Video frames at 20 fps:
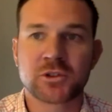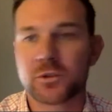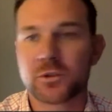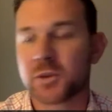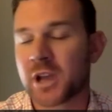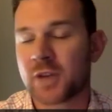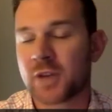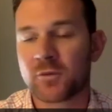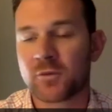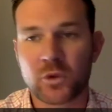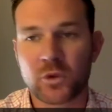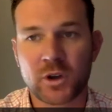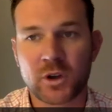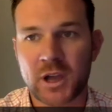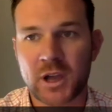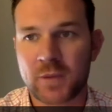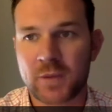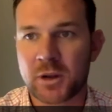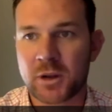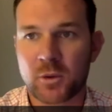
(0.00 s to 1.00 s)
We have one.
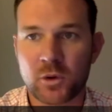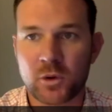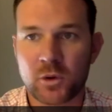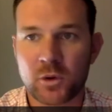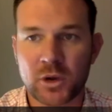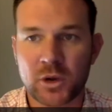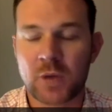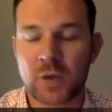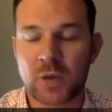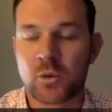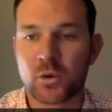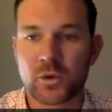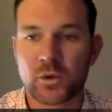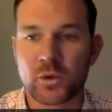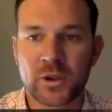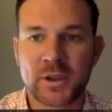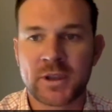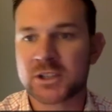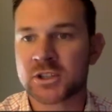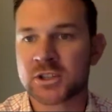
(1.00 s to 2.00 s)
I won't.
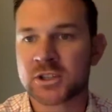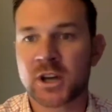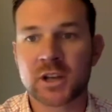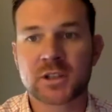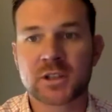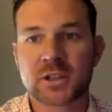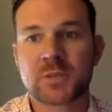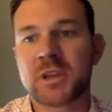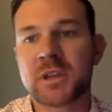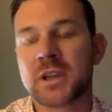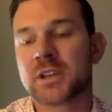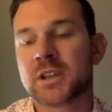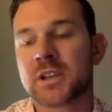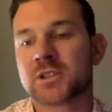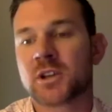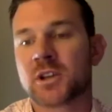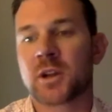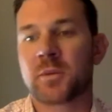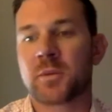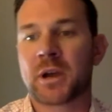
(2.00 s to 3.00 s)
It's
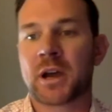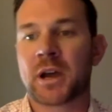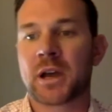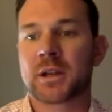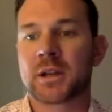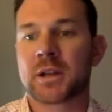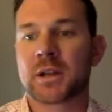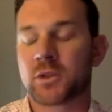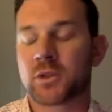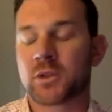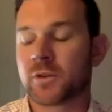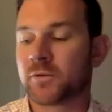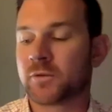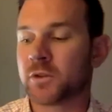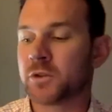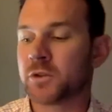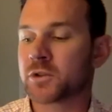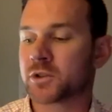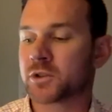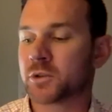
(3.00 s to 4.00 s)
not about the
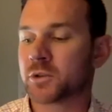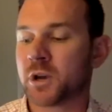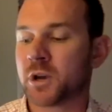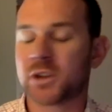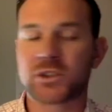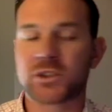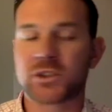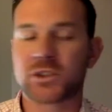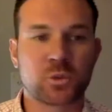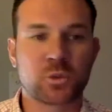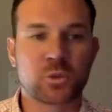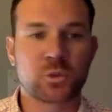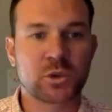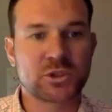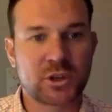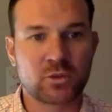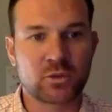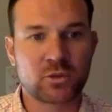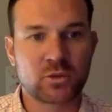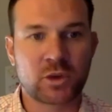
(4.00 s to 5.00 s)
future so much. It's what's
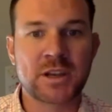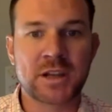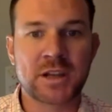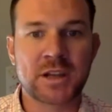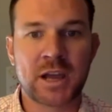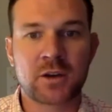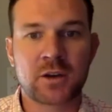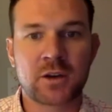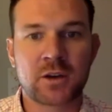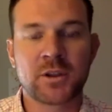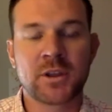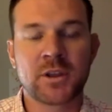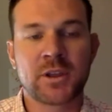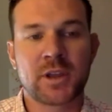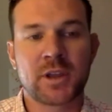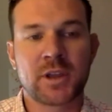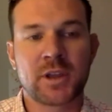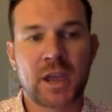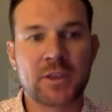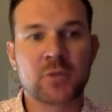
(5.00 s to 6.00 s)
there right now,
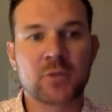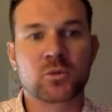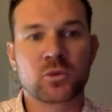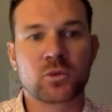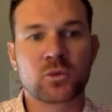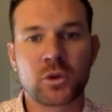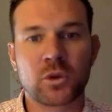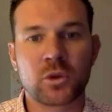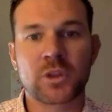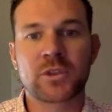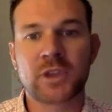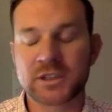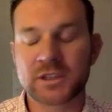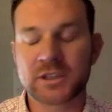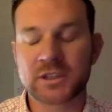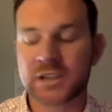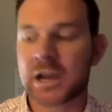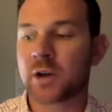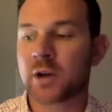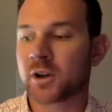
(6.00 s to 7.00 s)
and then rolling things
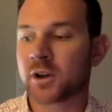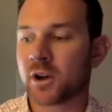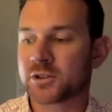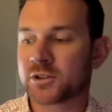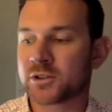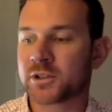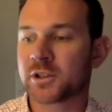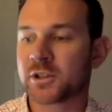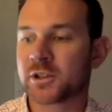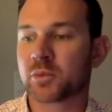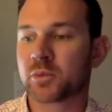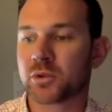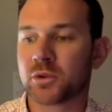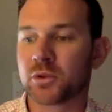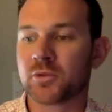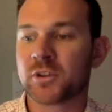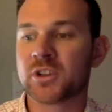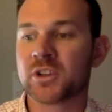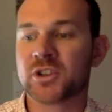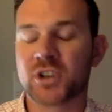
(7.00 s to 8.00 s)
out, constantly
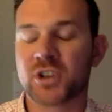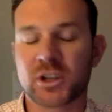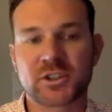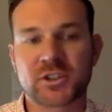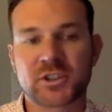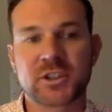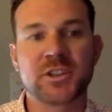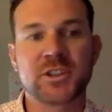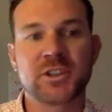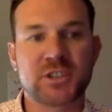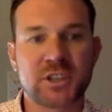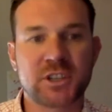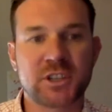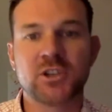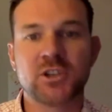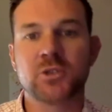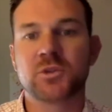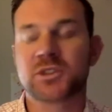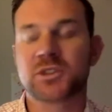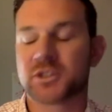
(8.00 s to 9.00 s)
improving, just to
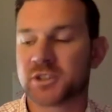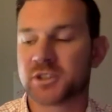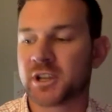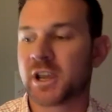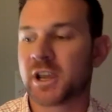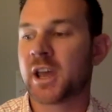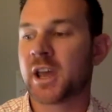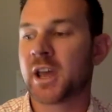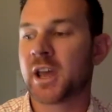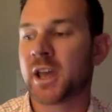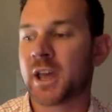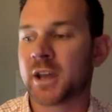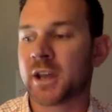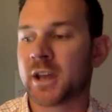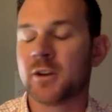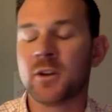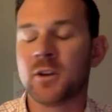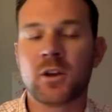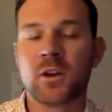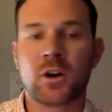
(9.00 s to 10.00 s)
continue to stay ahead
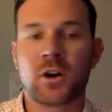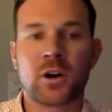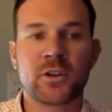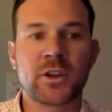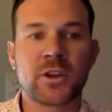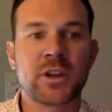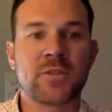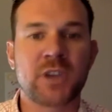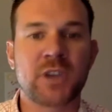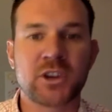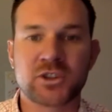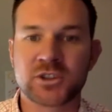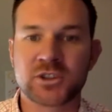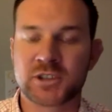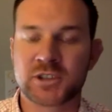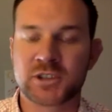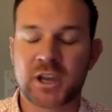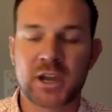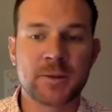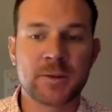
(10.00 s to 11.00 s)
on the innovation
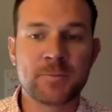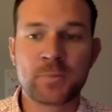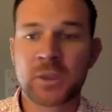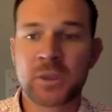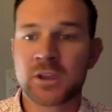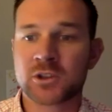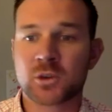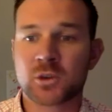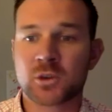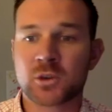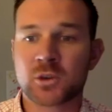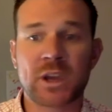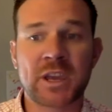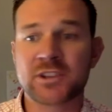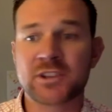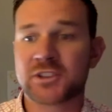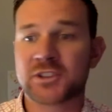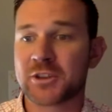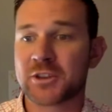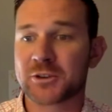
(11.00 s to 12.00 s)
side. So I
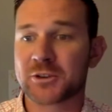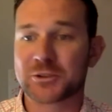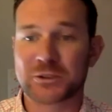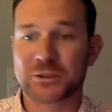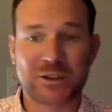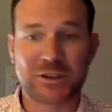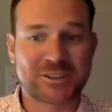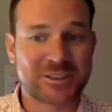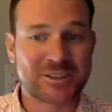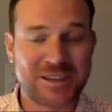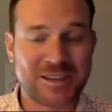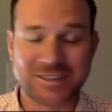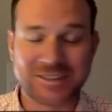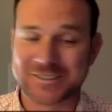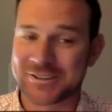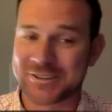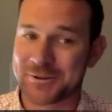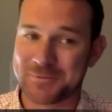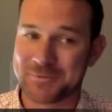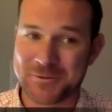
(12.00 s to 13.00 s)
can't say there's lots of things that
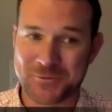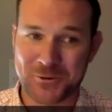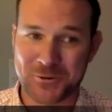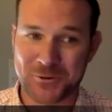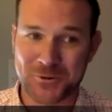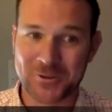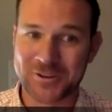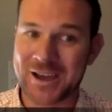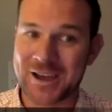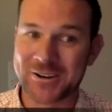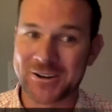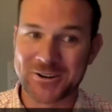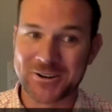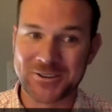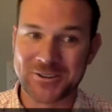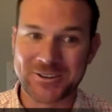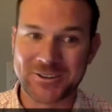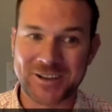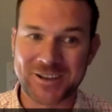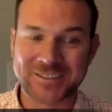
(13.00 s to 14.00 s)
are going to be rolling out here in
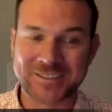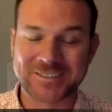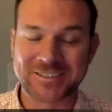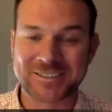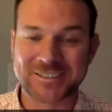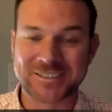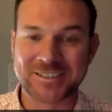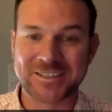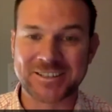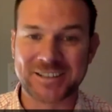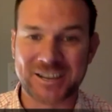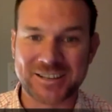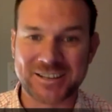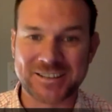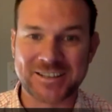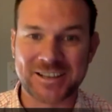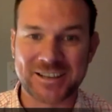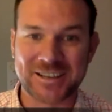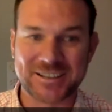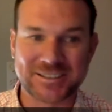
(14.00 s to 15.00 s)
the next 60 to 90
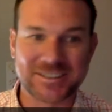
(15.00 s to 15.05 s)
days.